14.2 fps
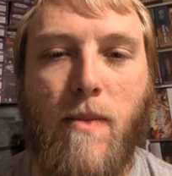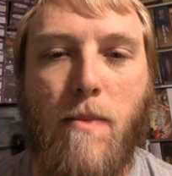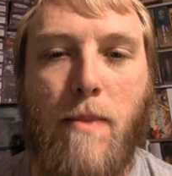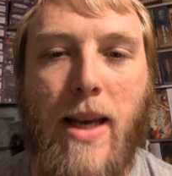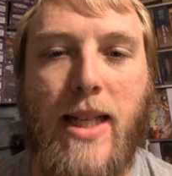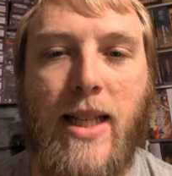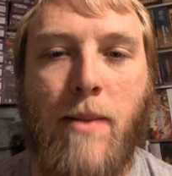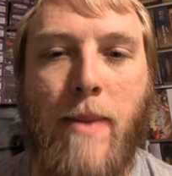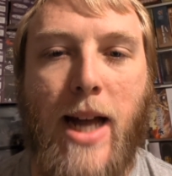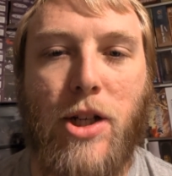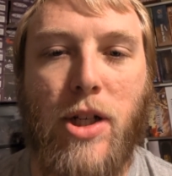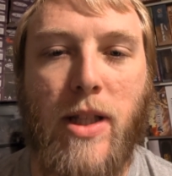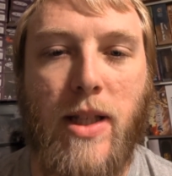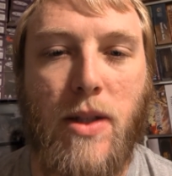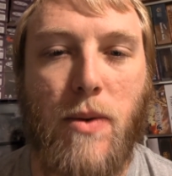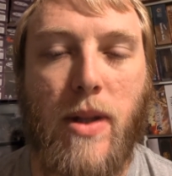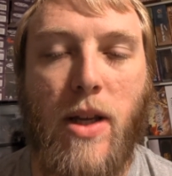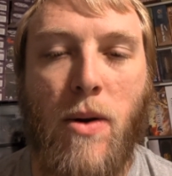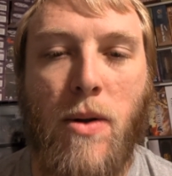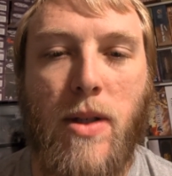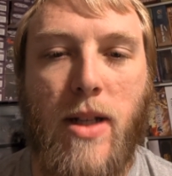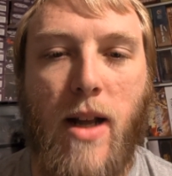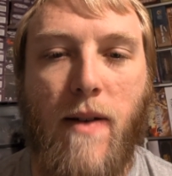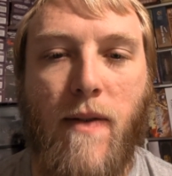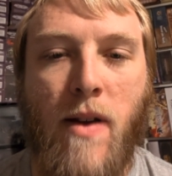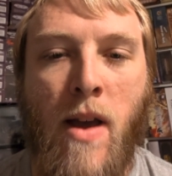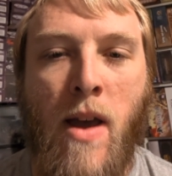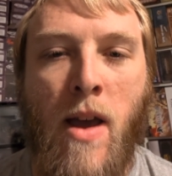mix and matching this with the old
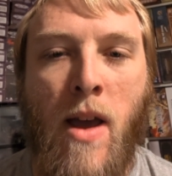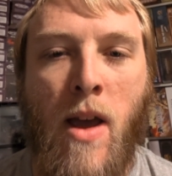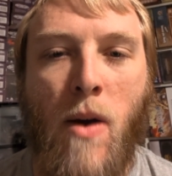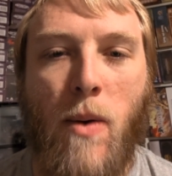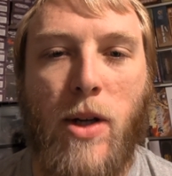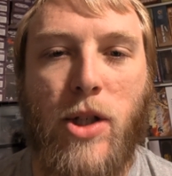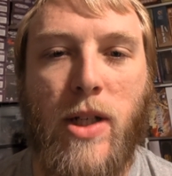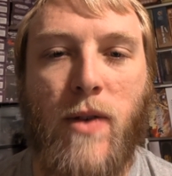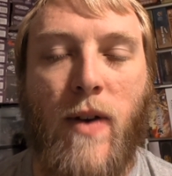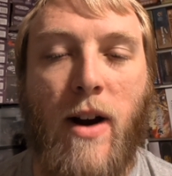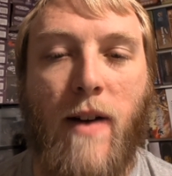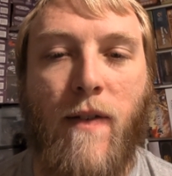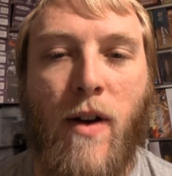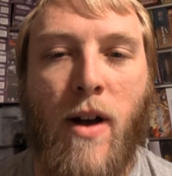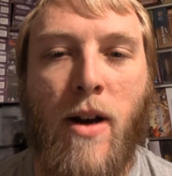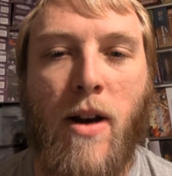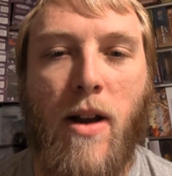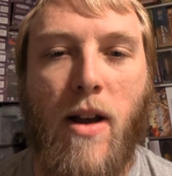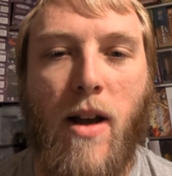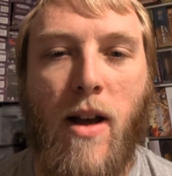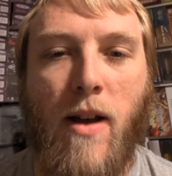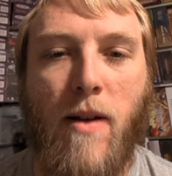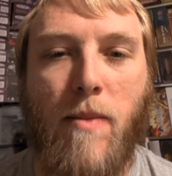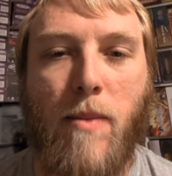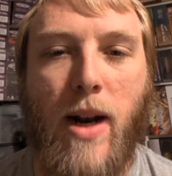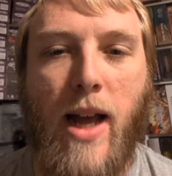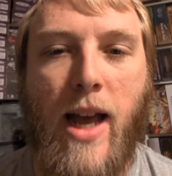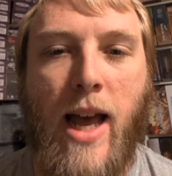stuff, which is very fun,
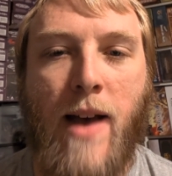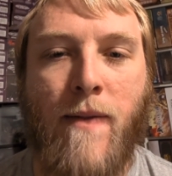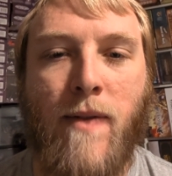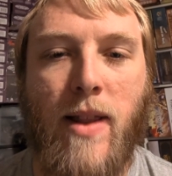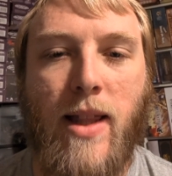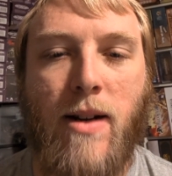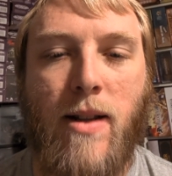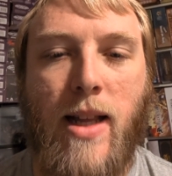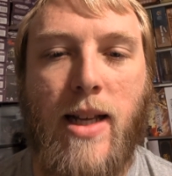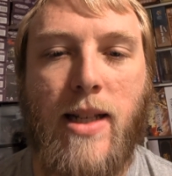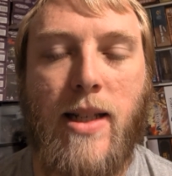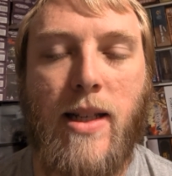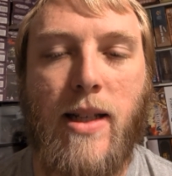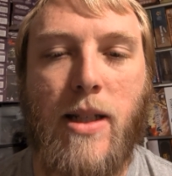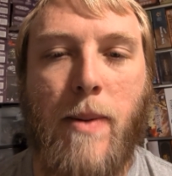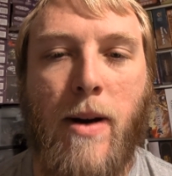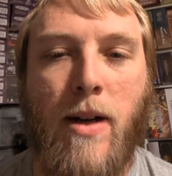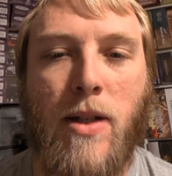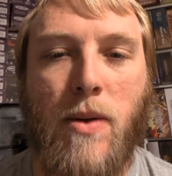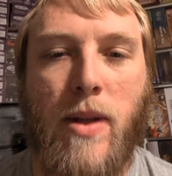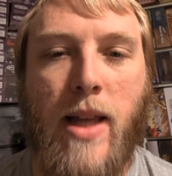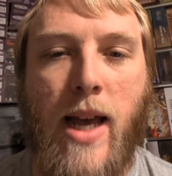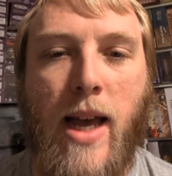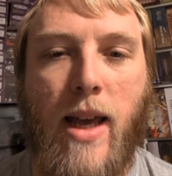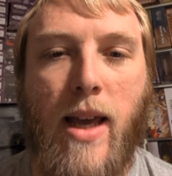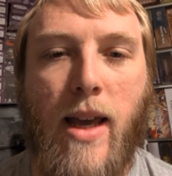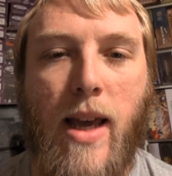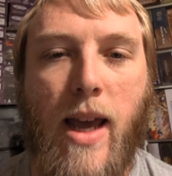but I have a little less experience with
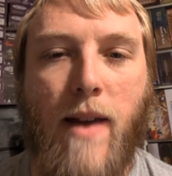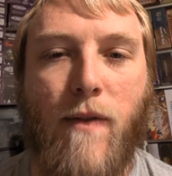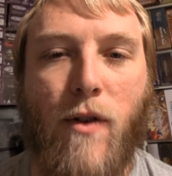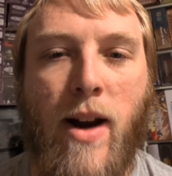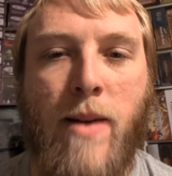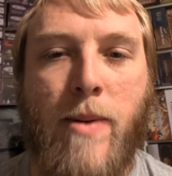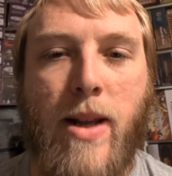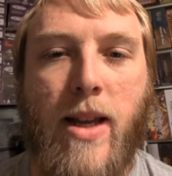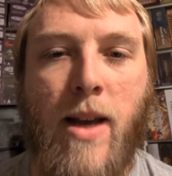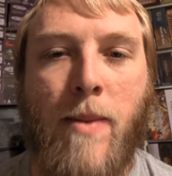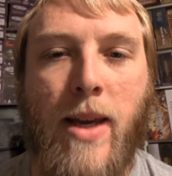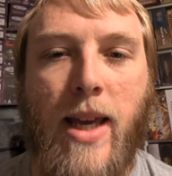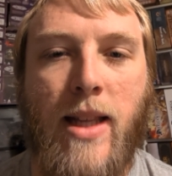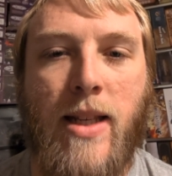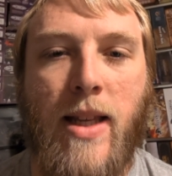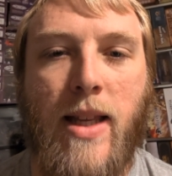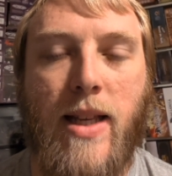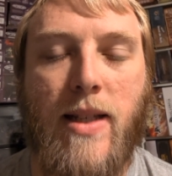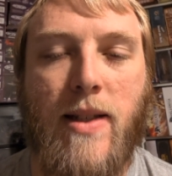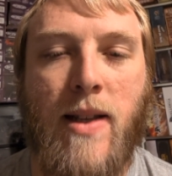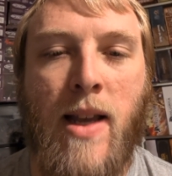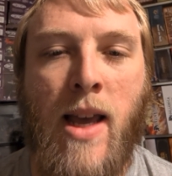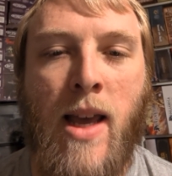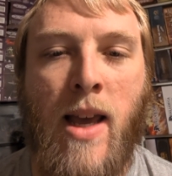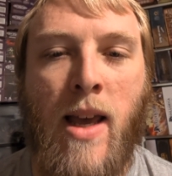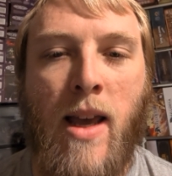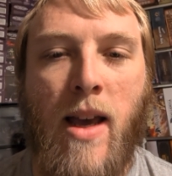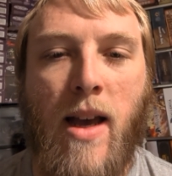that. And for anybody coming into this
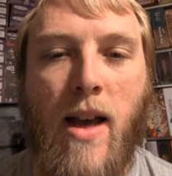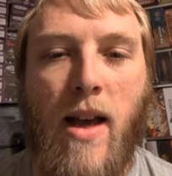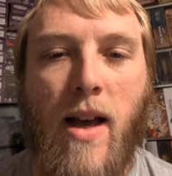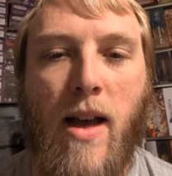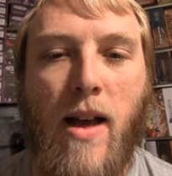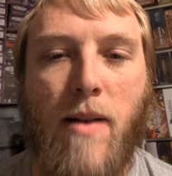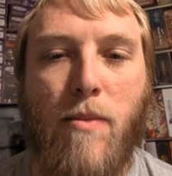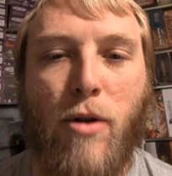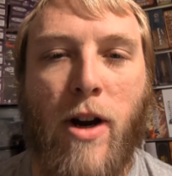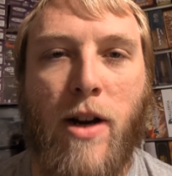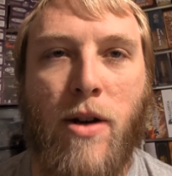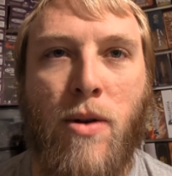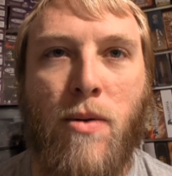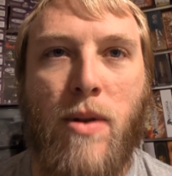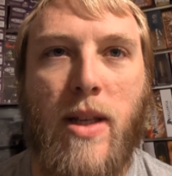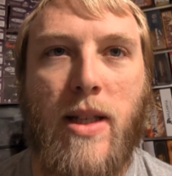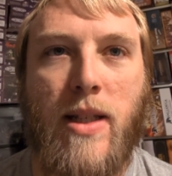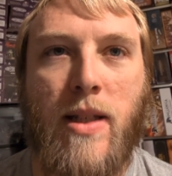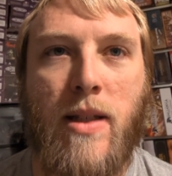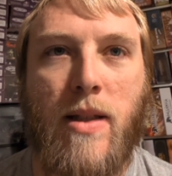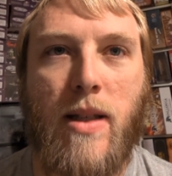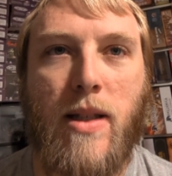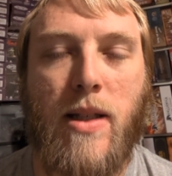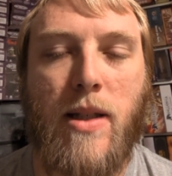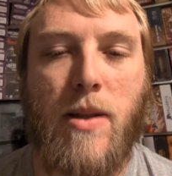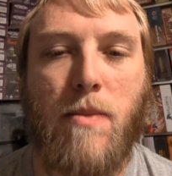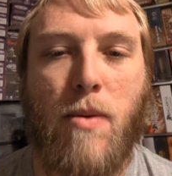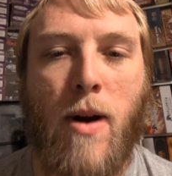brand new, this
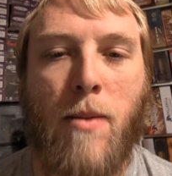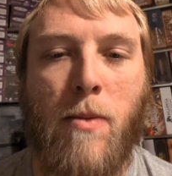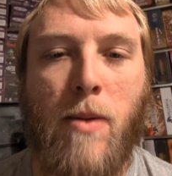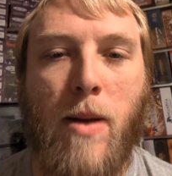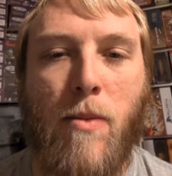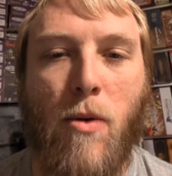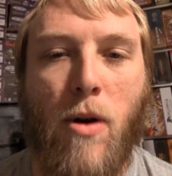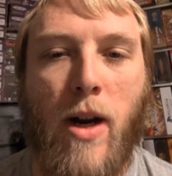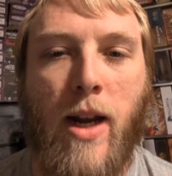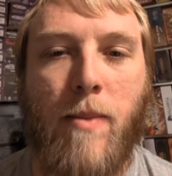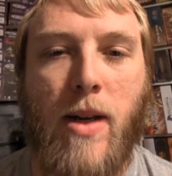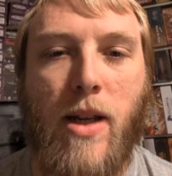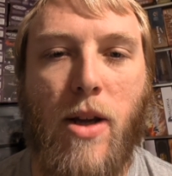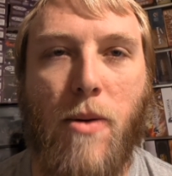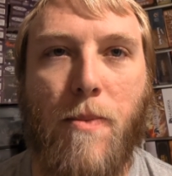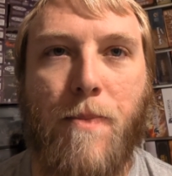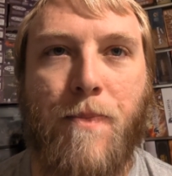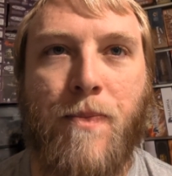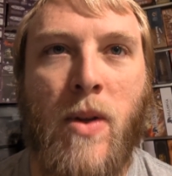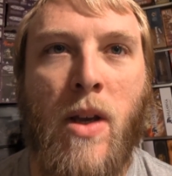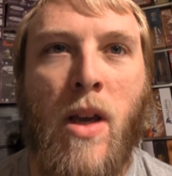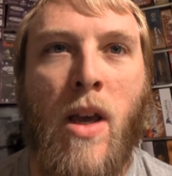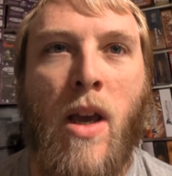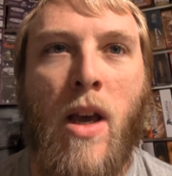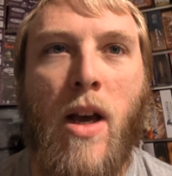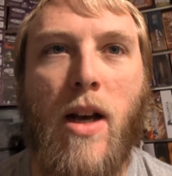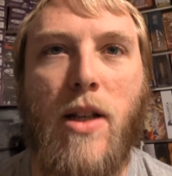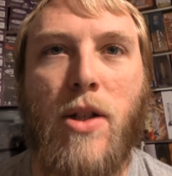is probably more aimed at you.
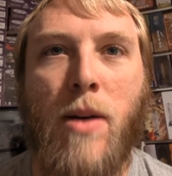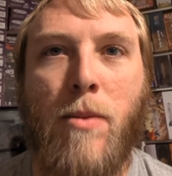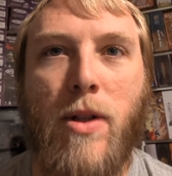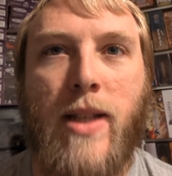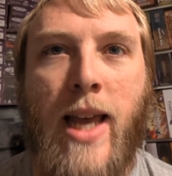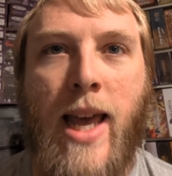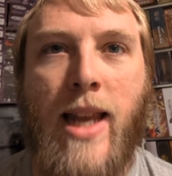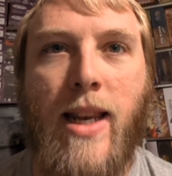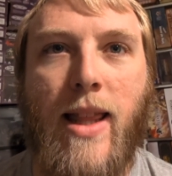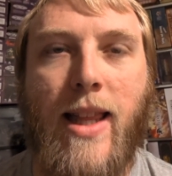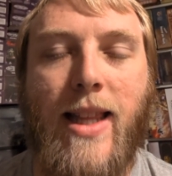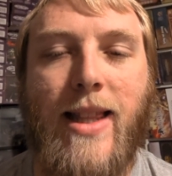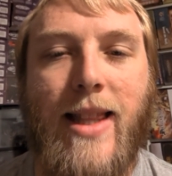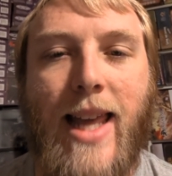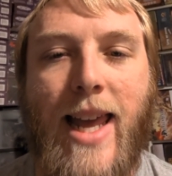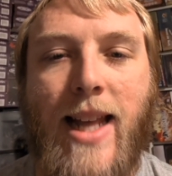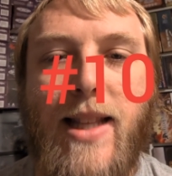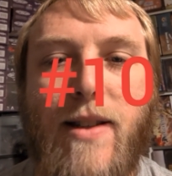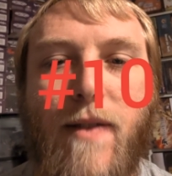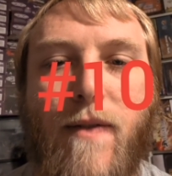So number 10, the Lands